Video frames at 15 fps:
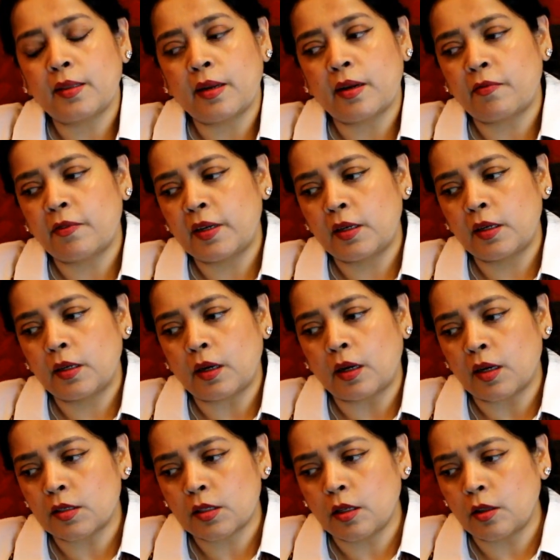that we
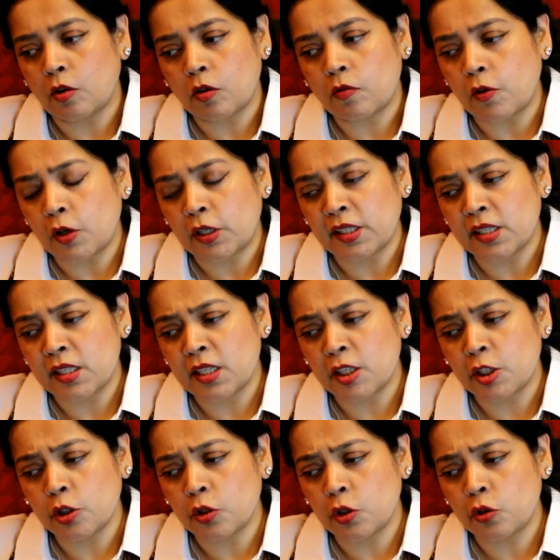ask a lot of
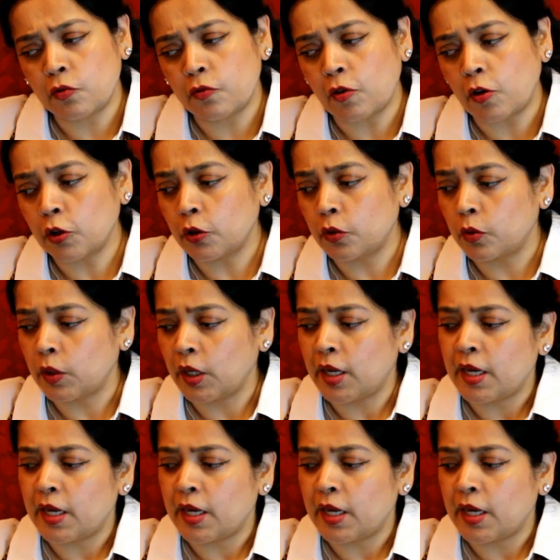organizations to follow